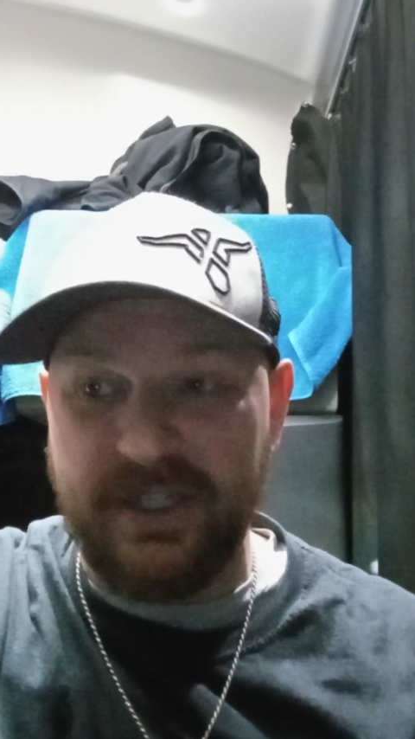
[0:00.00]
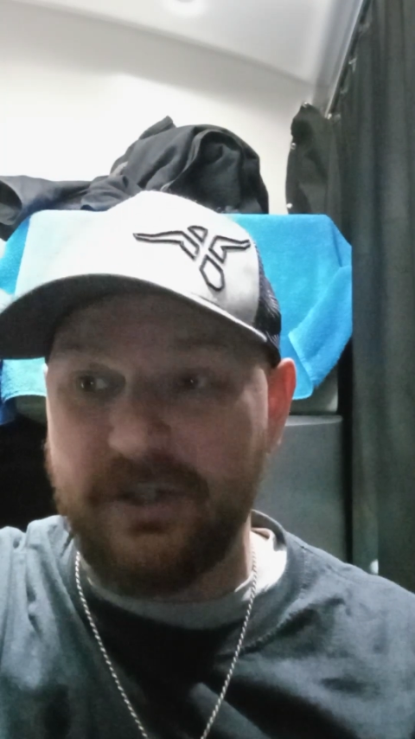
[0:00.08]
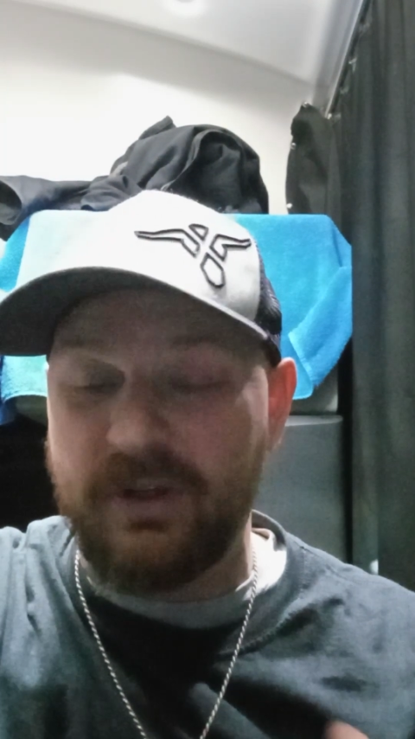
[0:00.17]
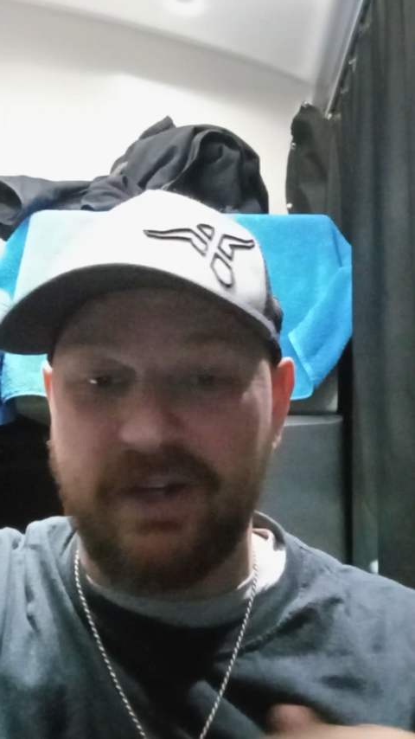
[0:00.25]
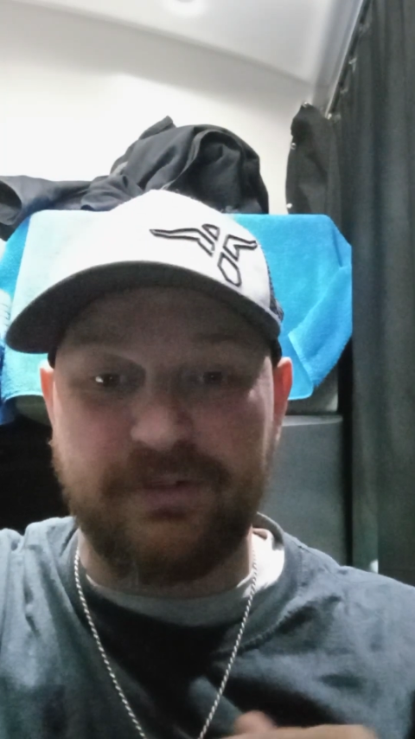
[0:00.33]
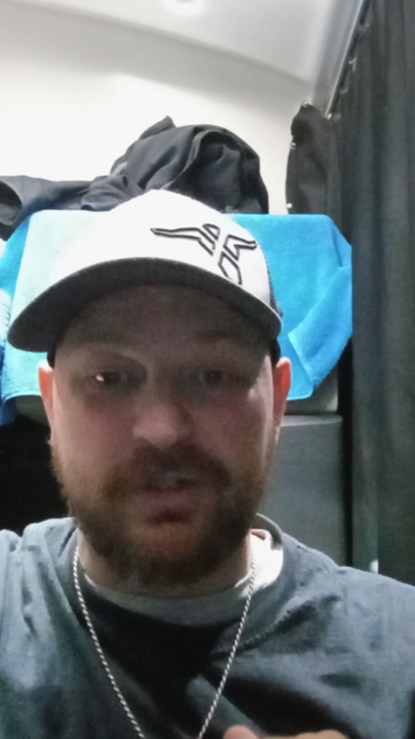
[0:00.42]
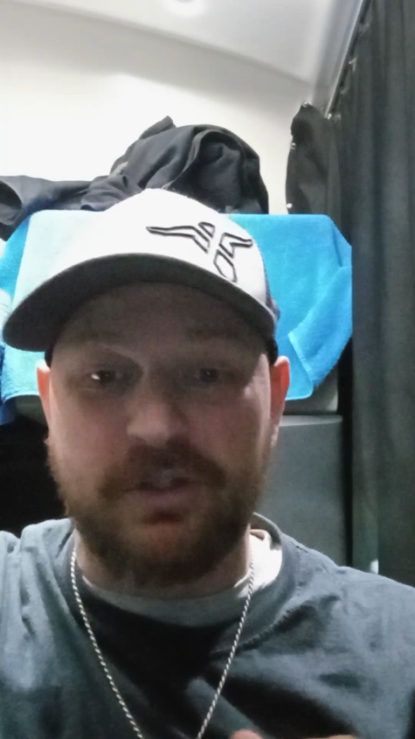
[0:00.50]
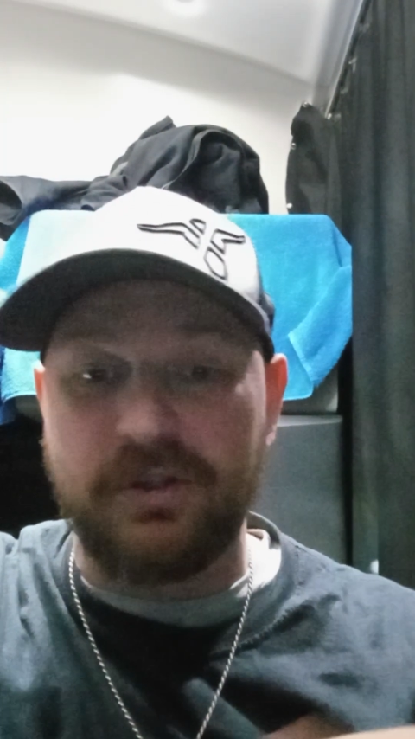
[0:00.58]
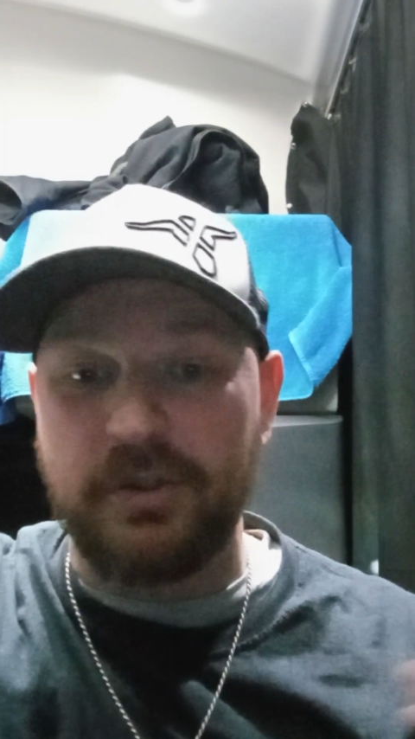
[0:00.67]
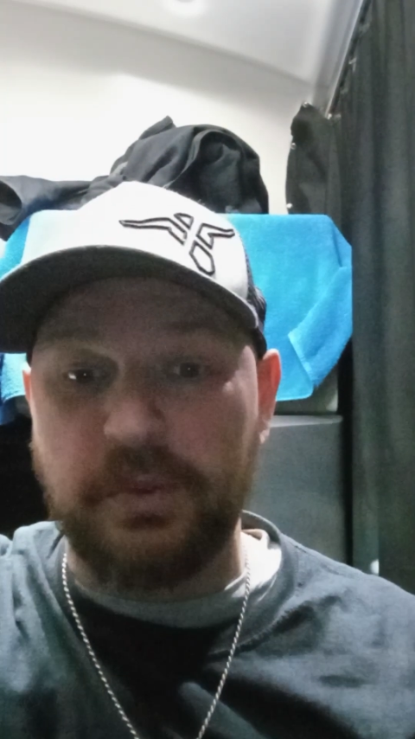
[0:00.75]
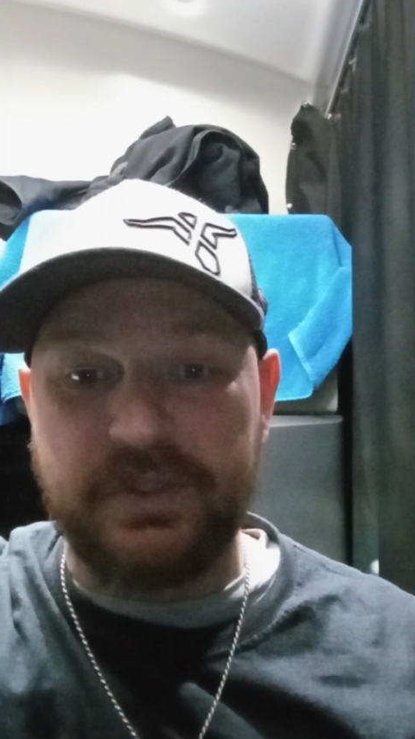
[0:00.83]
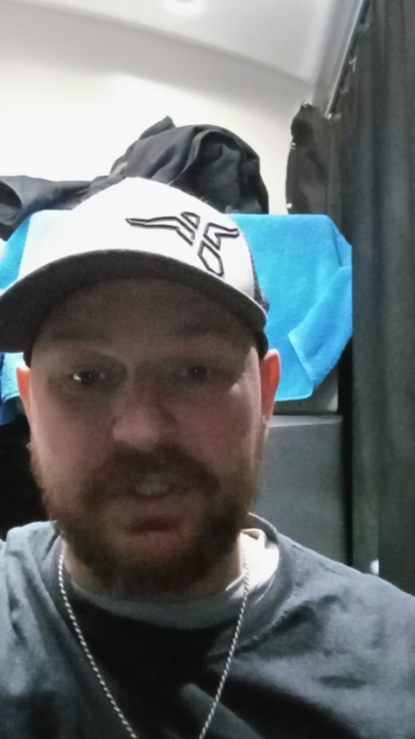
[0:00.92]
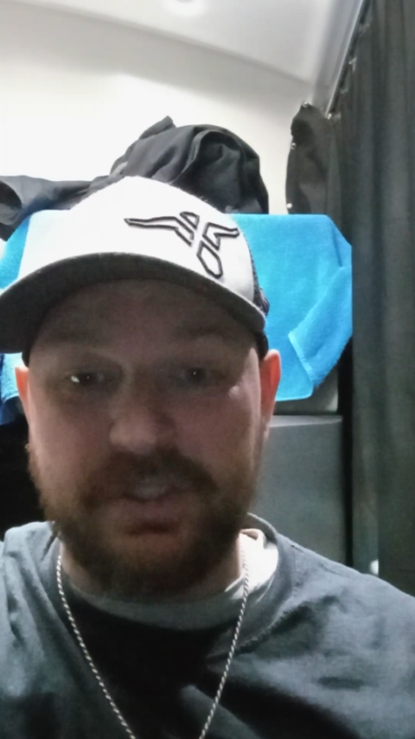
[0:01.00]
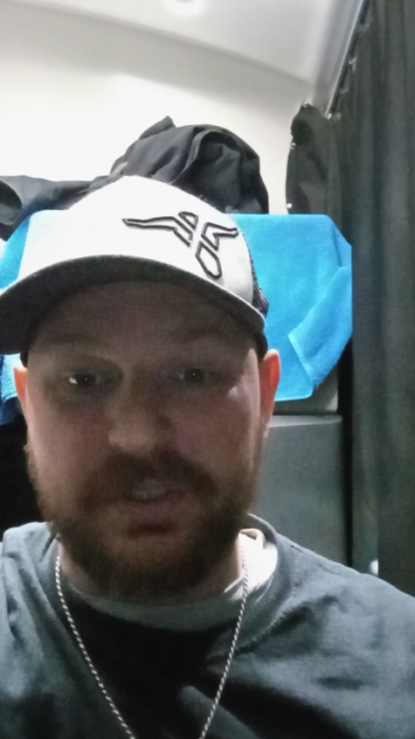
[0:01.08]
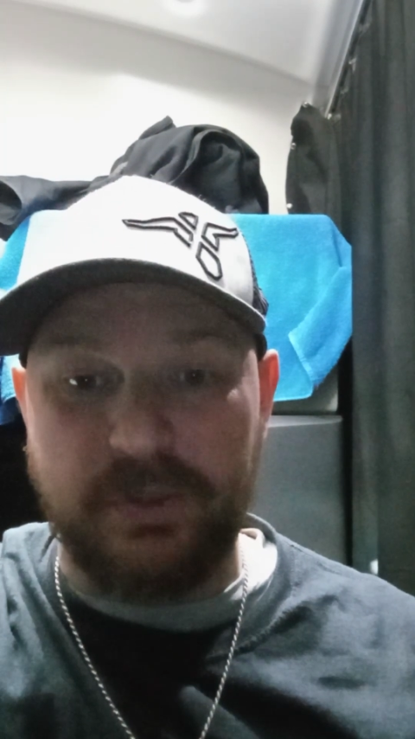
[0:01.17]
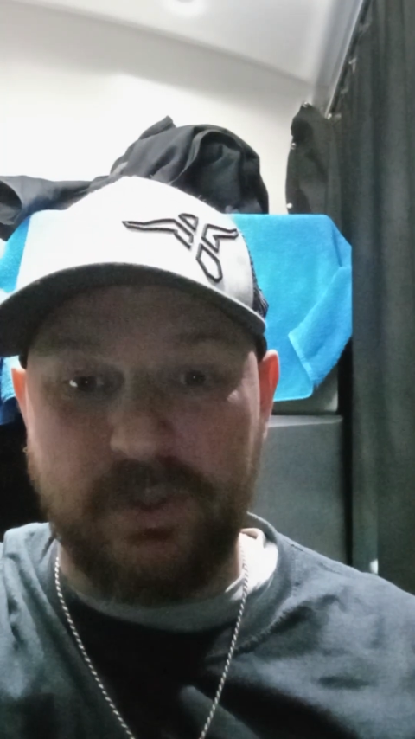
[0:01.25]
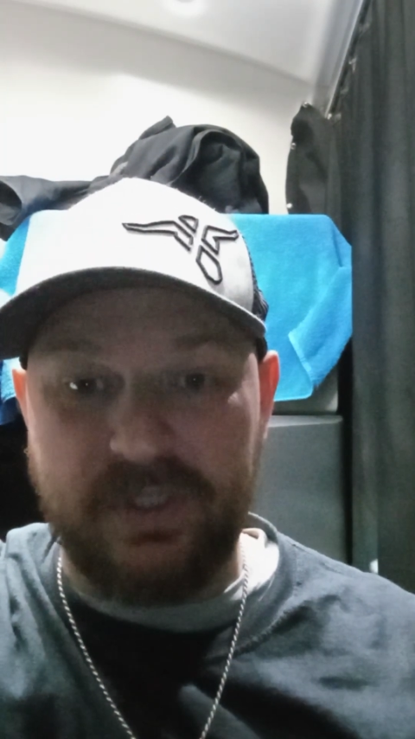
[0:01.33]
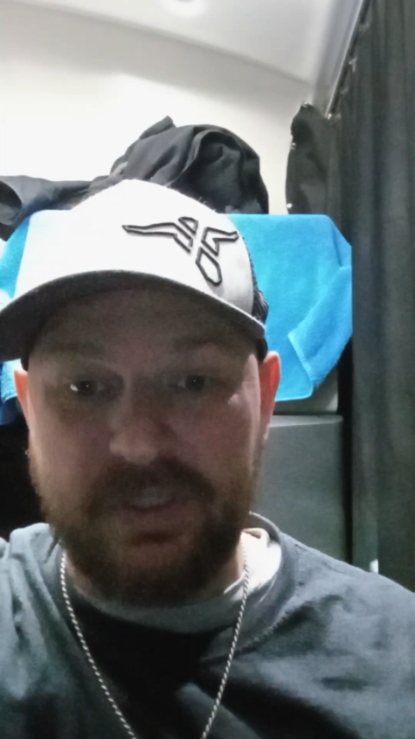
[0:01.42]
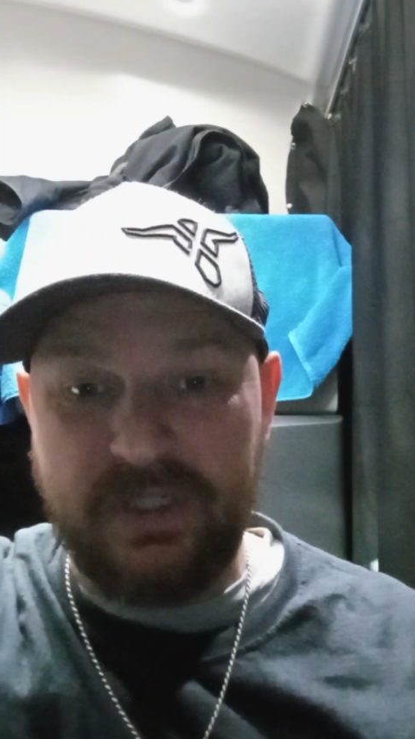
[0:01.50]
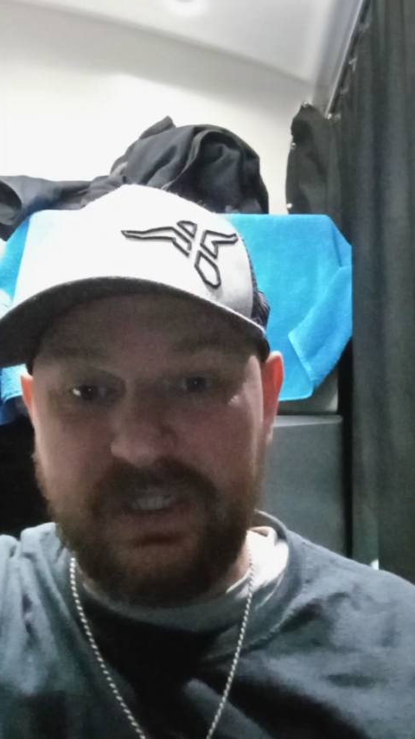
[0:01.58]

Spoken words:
They don't have a clue what they're doing